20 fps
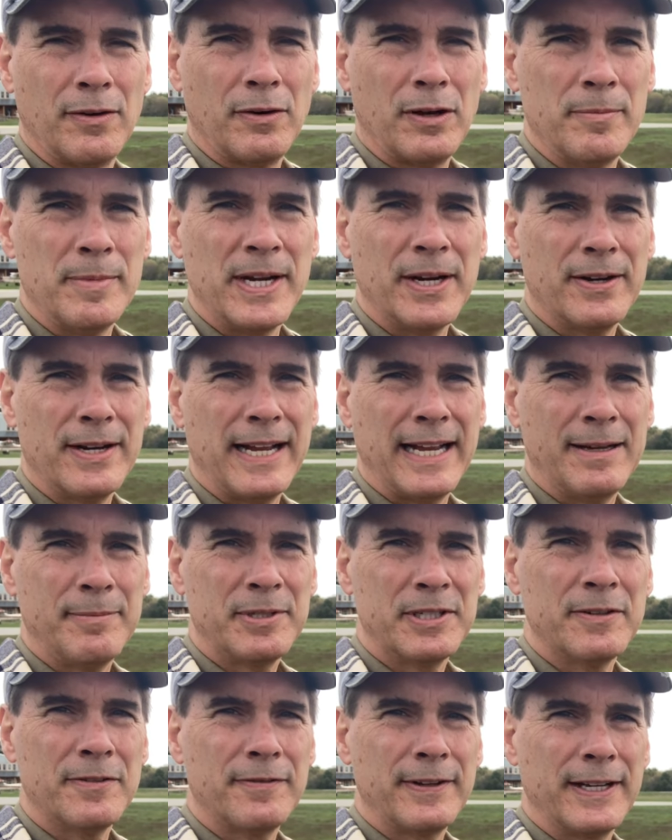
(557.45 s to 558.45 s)
I'm here at
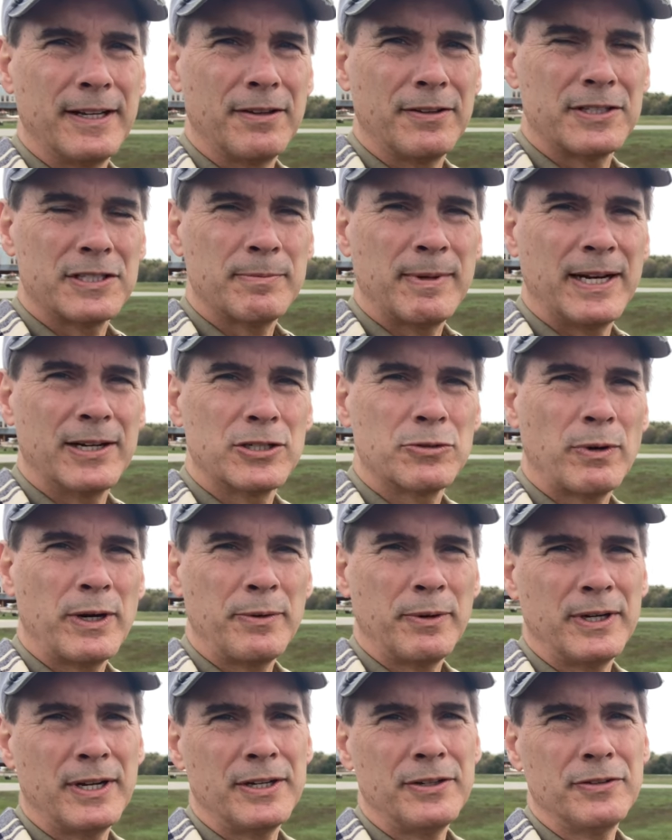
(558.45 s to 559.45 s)
Hampton Field. This is about a
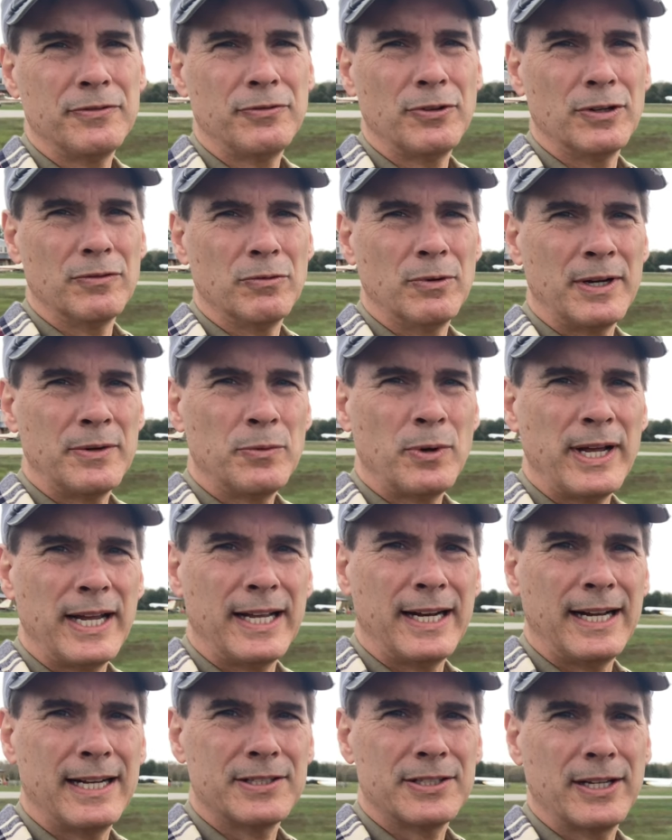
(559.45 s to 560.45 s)
2,100 foot
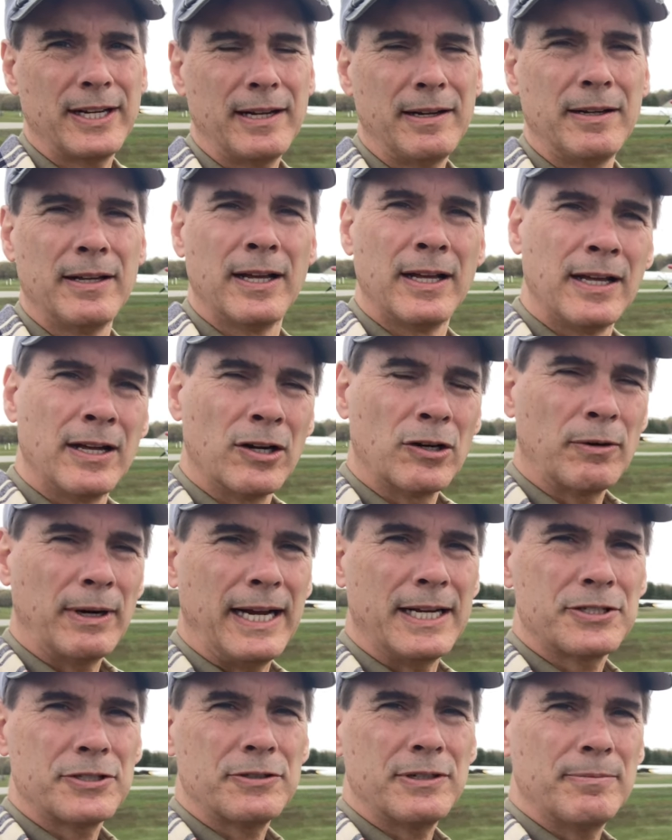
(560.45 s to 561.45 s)
runway. It has a
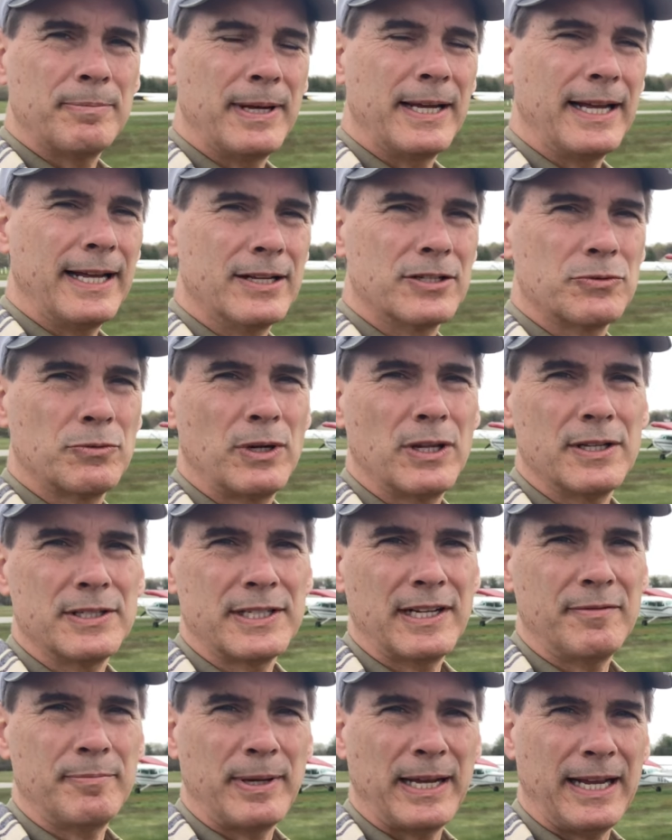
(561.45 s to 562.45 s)
grass strip as well
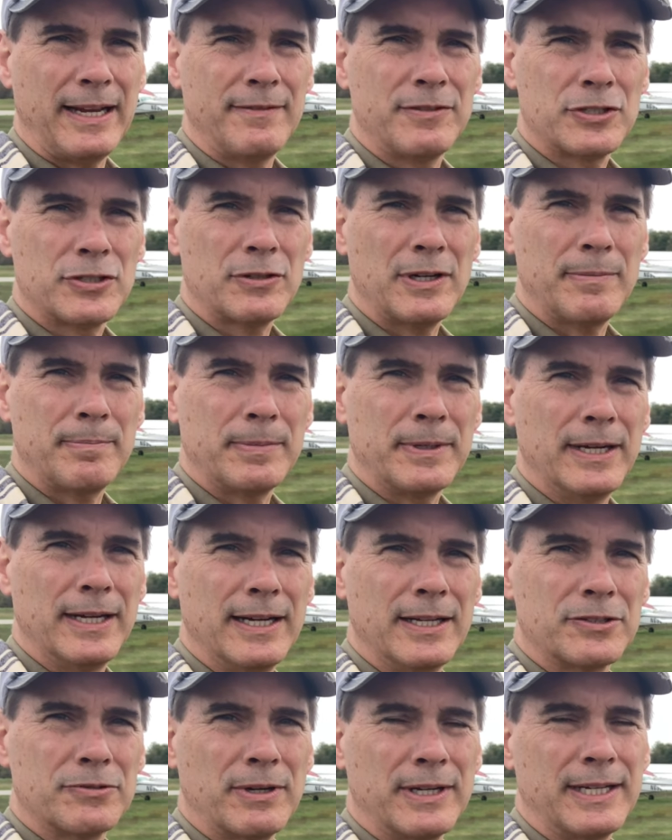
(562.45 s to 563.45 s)
as a paved strip.
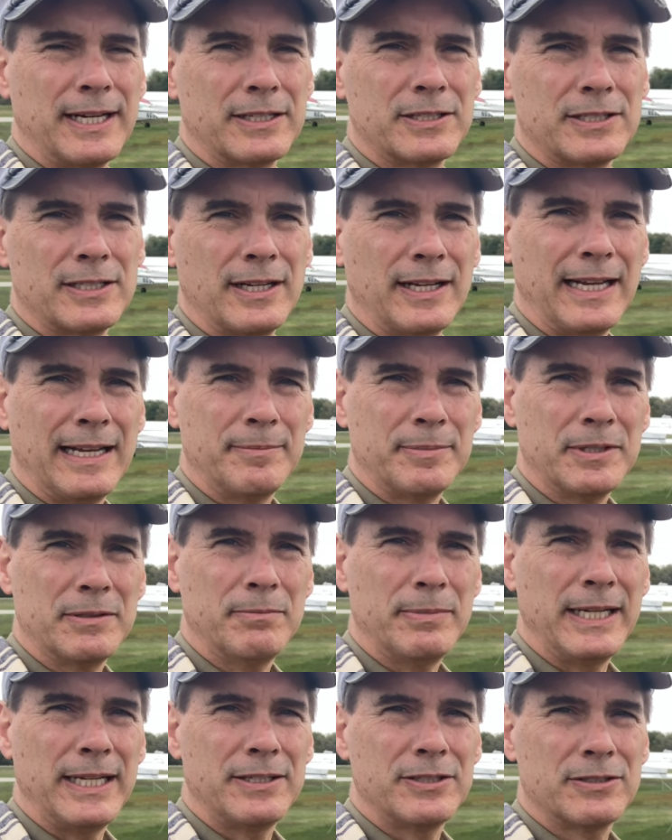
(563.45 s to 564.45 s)
It's right next to
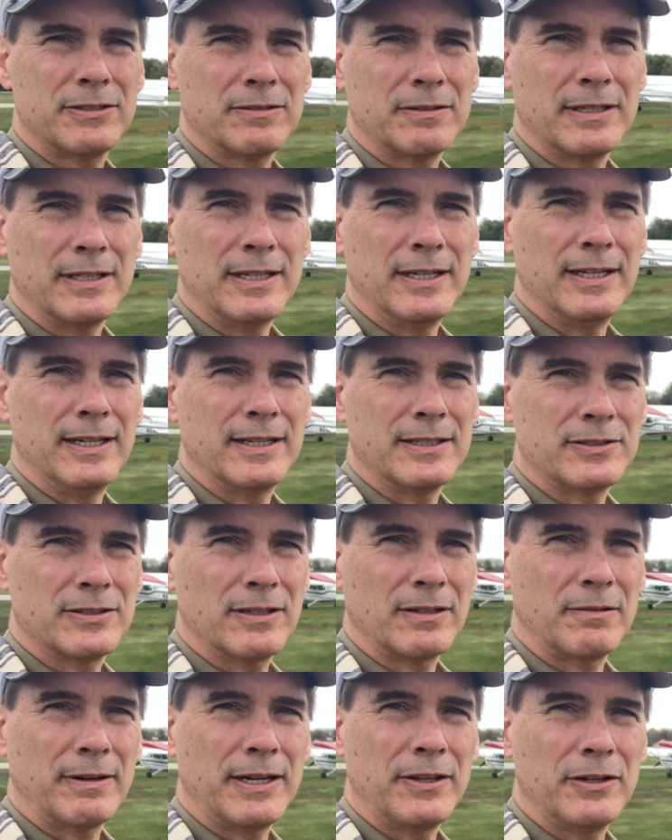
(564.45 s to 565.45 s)
Hampton Beach. It's
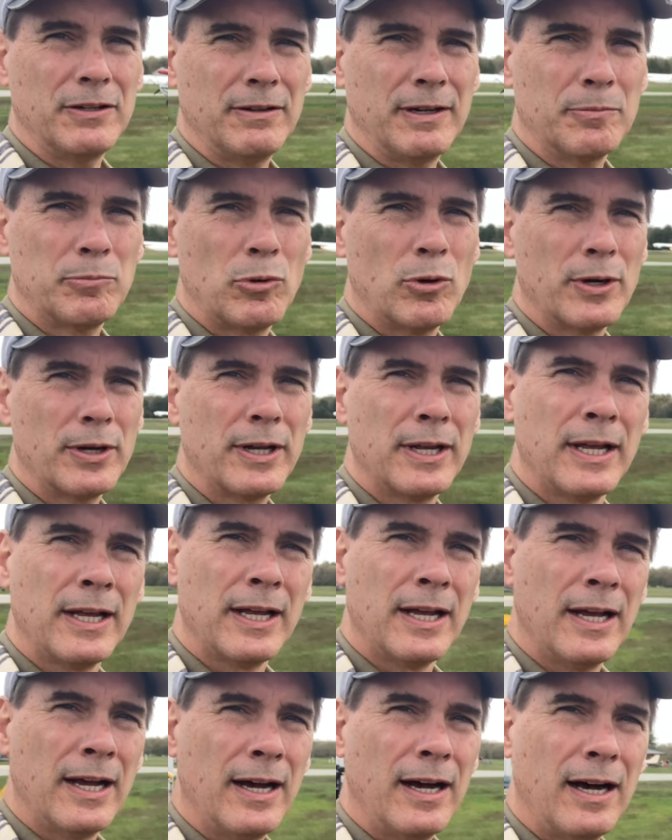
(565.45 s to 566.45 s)
a great little airport.
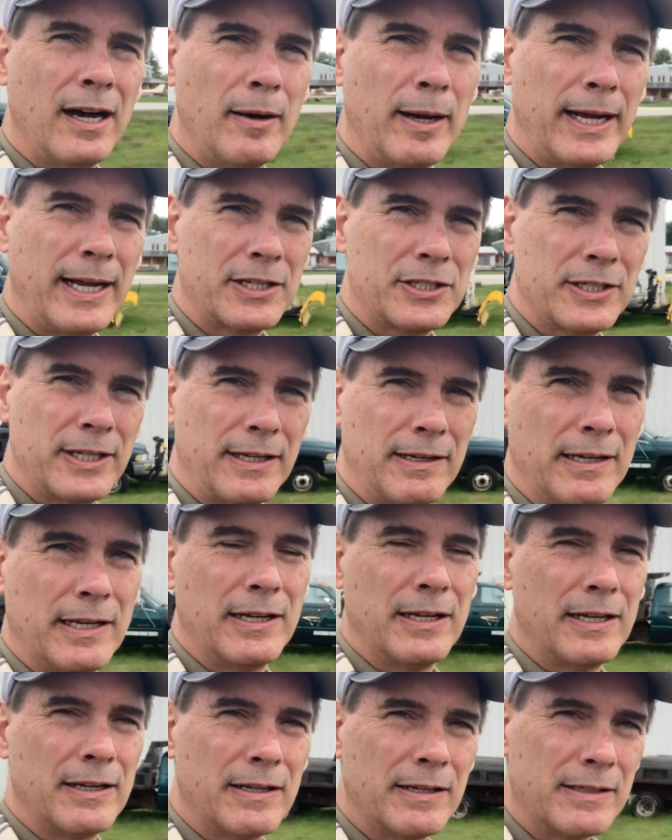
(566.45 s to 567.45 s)
I actually
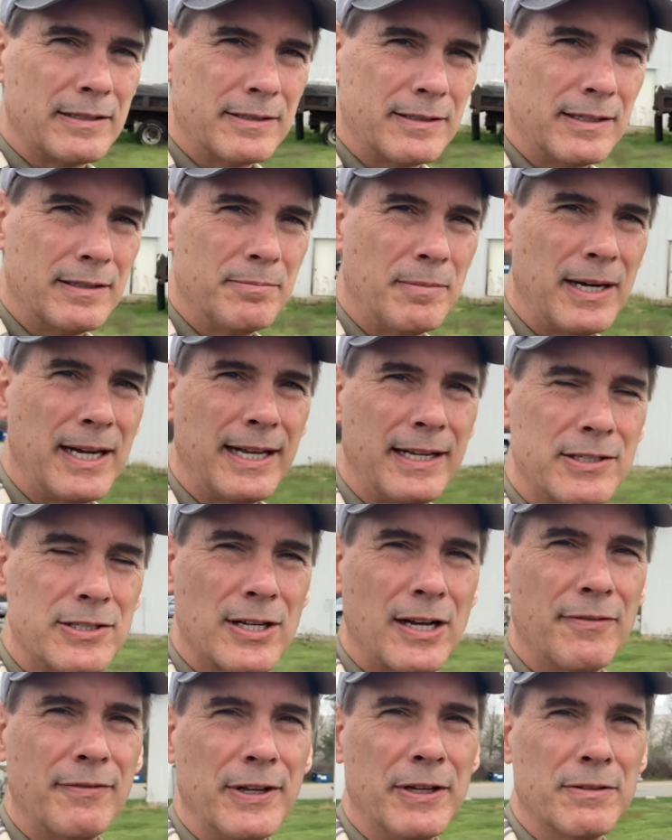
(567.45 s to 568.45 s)
did my
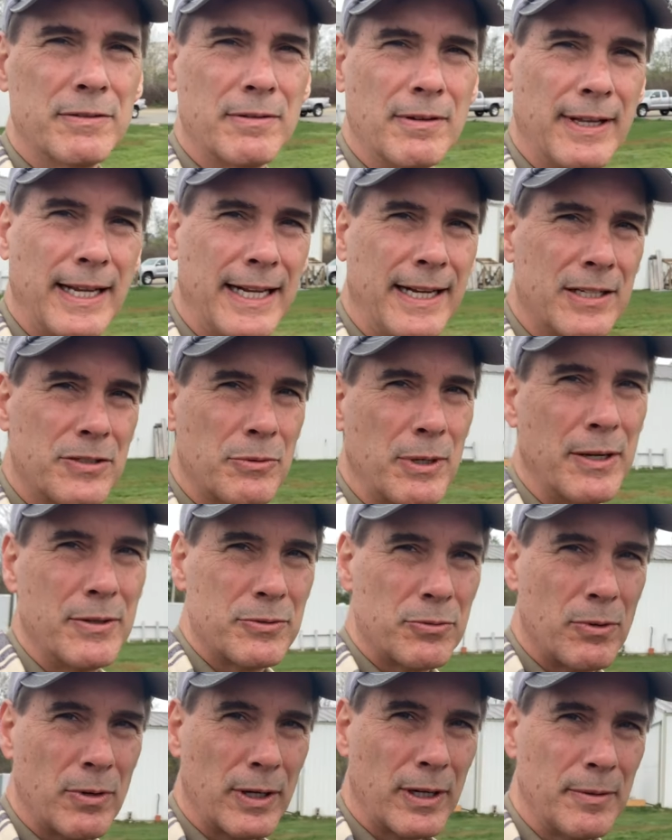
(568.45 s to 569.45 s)
soft field landings when I
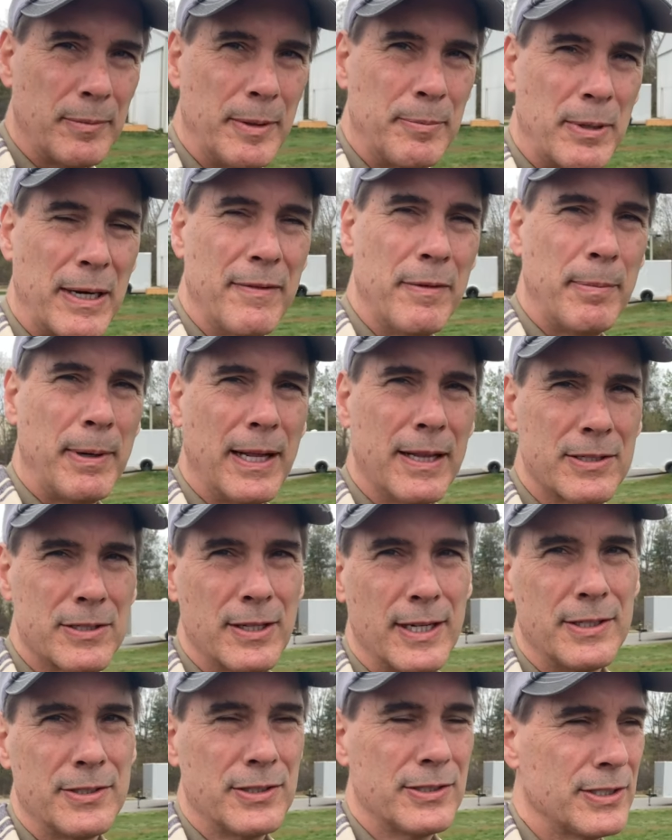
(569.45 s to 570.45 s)
was working on my private
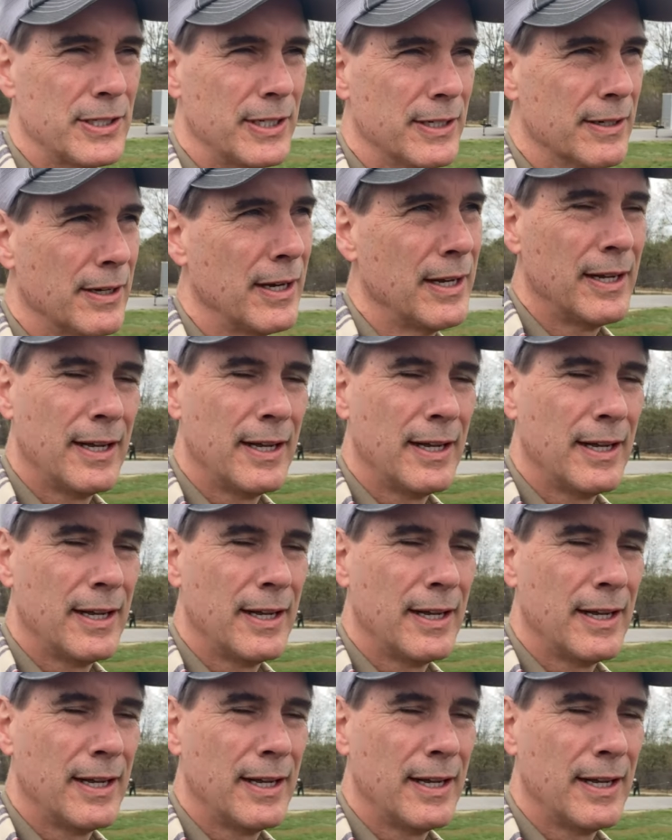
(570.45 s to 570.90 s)
pilot's license here.